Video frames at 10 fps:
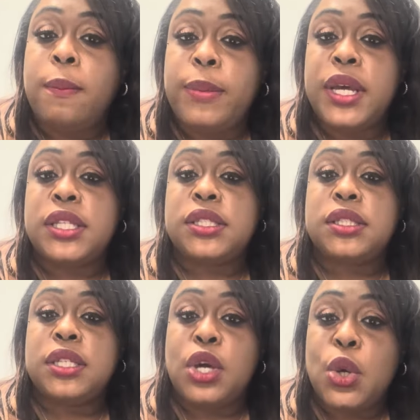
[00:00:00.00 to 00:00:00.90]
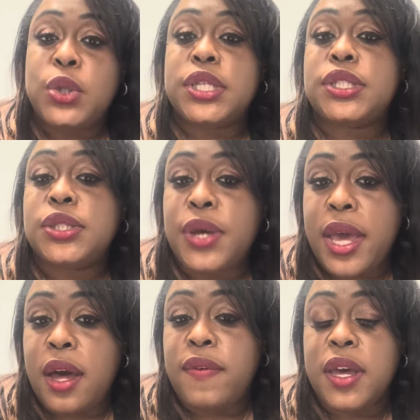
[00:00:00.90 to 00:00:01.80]
But the goal is to
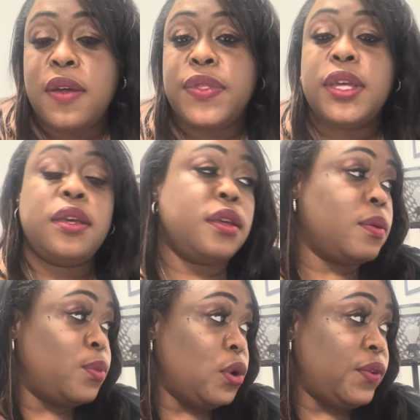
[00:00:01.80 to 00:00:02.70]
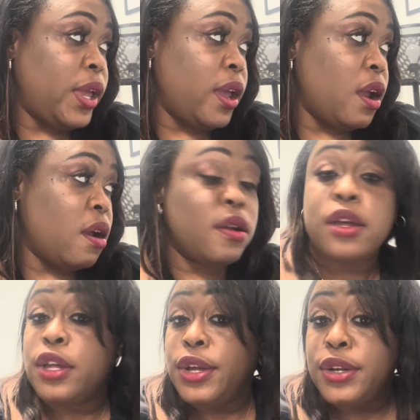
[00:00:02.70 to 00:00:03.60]
have healthy, beautiful hair,
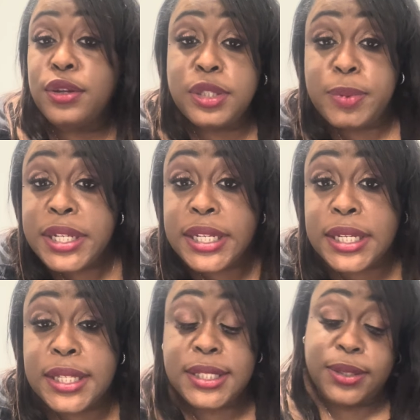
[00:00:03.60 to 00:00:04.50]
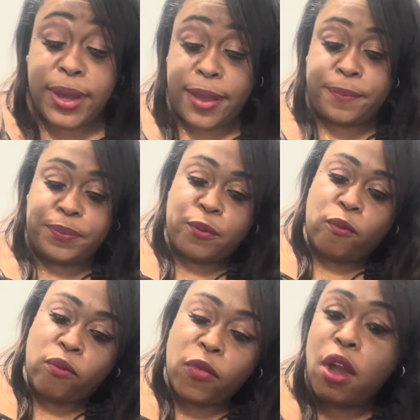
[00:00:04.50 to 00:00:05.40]
no split ends, okay?
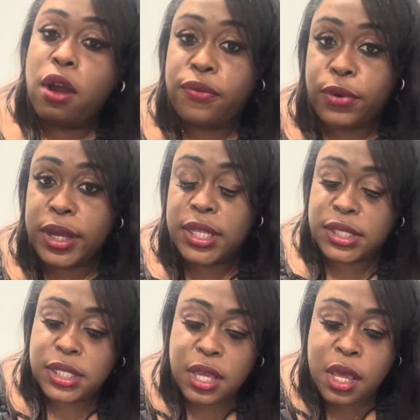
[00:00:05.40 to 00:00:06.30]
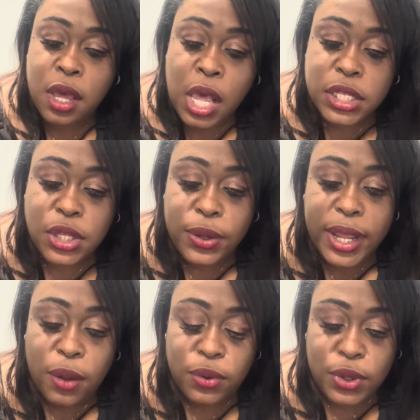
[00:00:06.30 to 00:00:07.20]
Or frizz. So
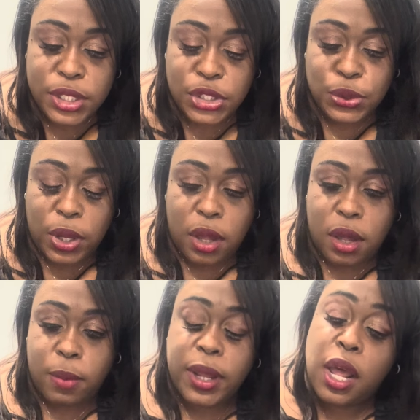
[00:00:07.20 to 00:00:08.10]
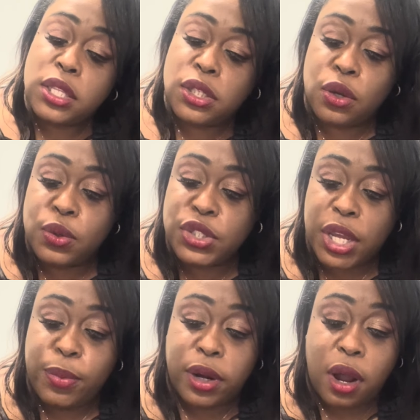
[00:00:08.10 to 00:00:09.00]
now I'm going to, Shea
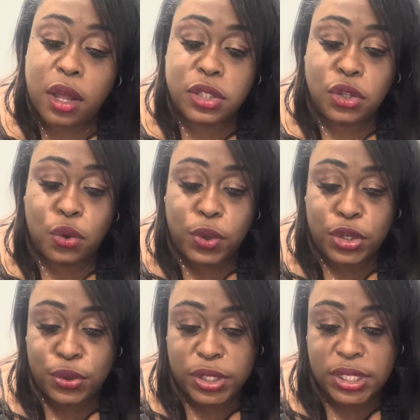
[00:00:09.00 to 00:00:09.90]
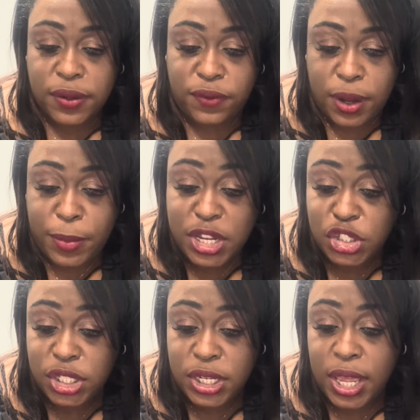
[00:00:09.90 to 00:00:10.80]
Butter also reduces
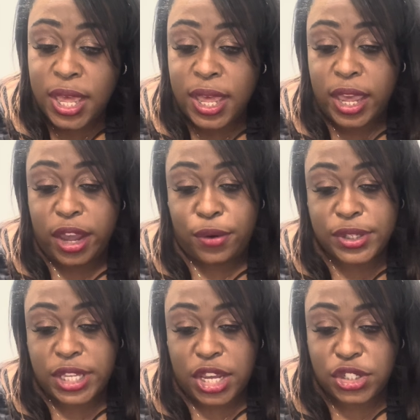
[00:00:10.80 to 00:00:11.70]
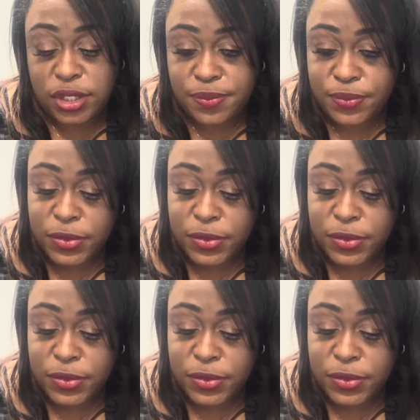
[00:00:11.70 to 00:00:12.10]
inflammation and irritation.